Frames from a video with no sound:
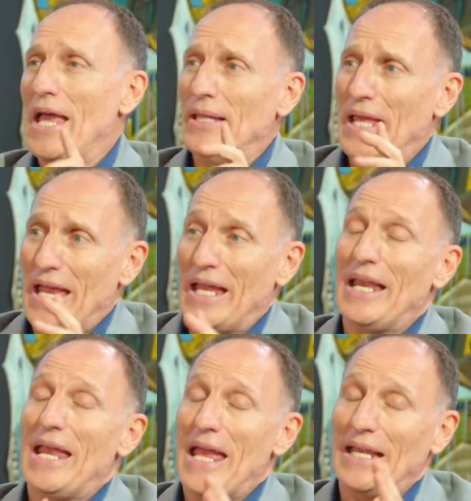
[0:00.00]

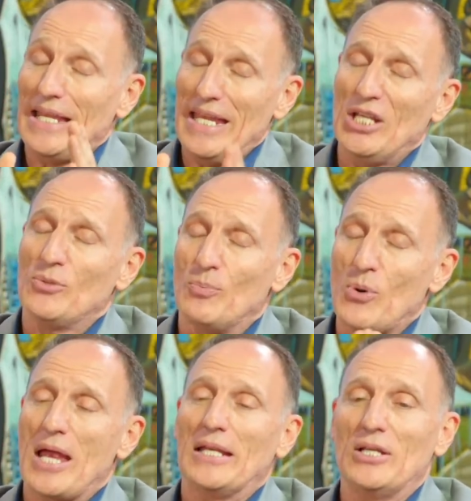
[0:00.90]
And each
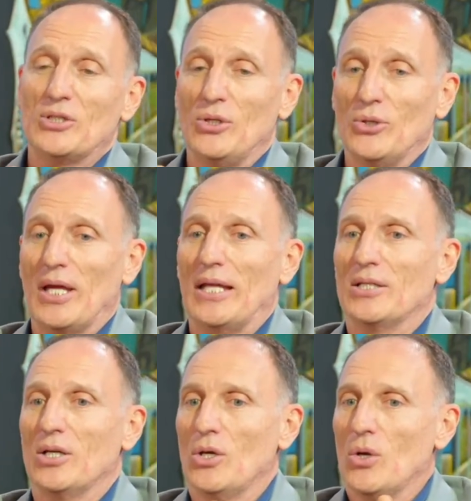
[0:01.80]
brand needs to look
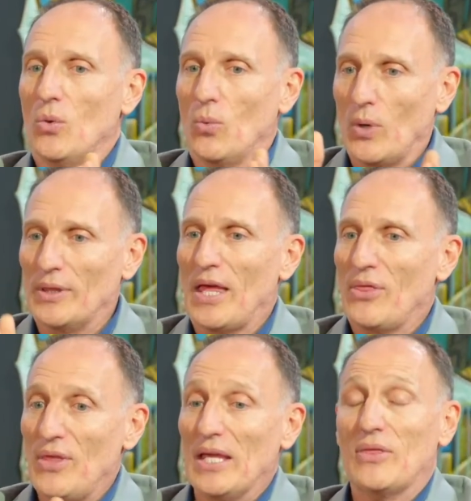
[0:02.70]
at what they
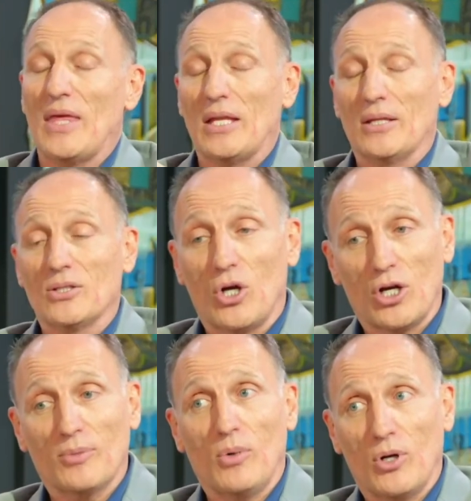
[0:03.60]
think their
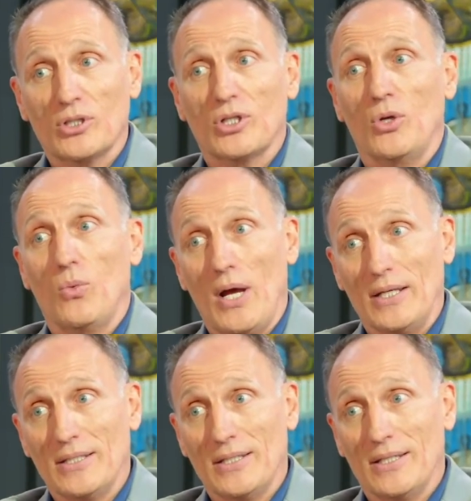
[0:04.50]
target market's going to
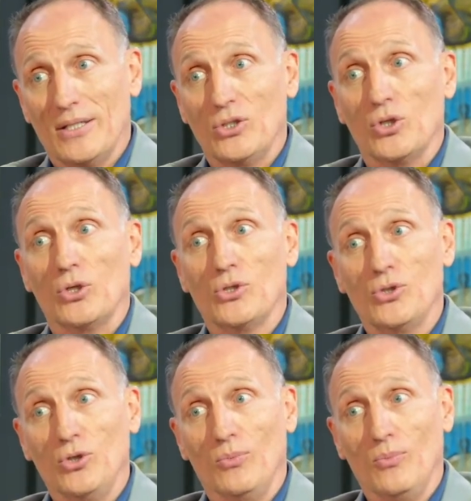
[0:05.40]
want to
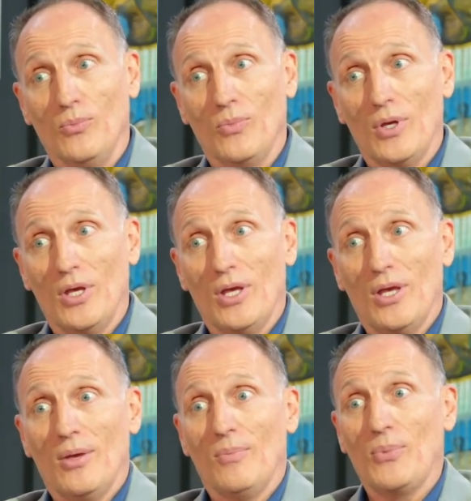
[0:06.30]
consume.
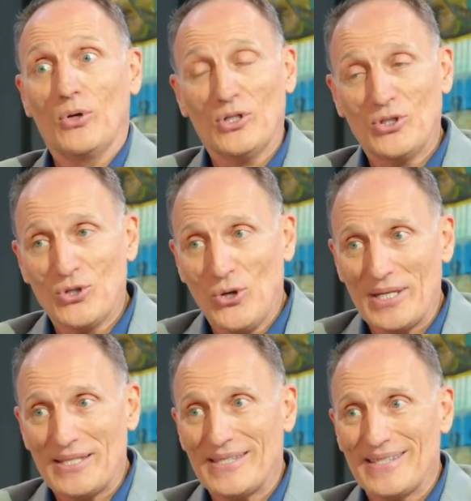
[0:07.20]
Because
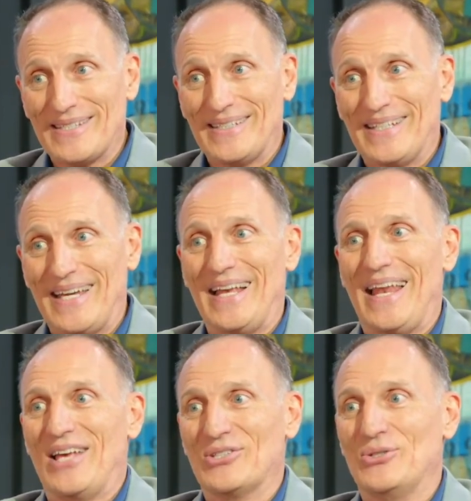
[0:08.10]
choice
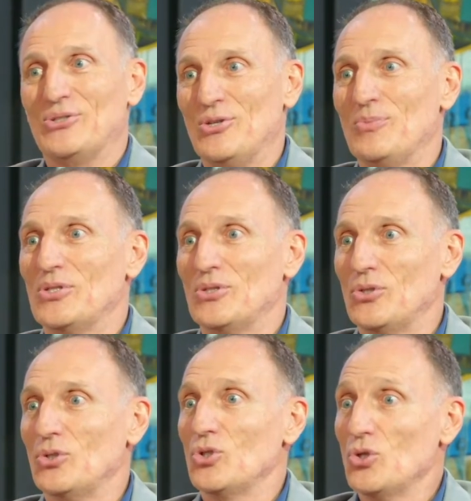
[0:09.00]
allows consumers
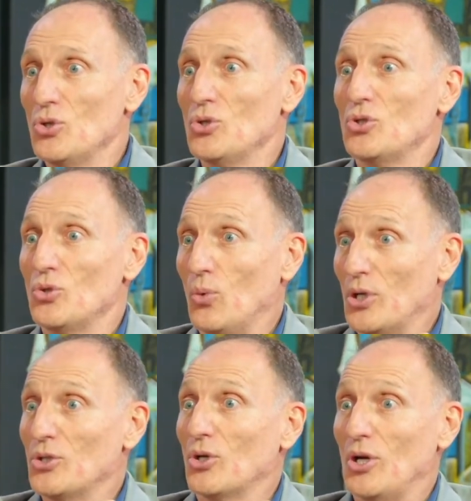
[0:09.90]
to choose to
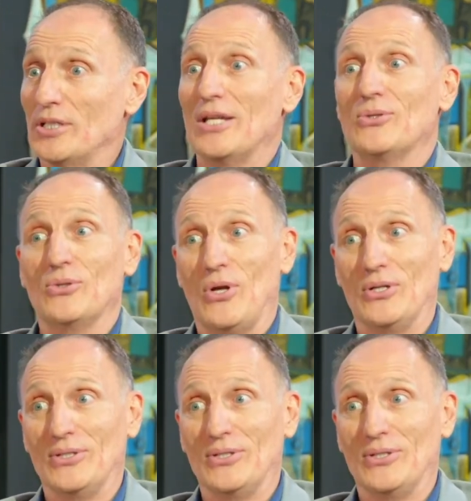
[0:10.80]
watch your content or not.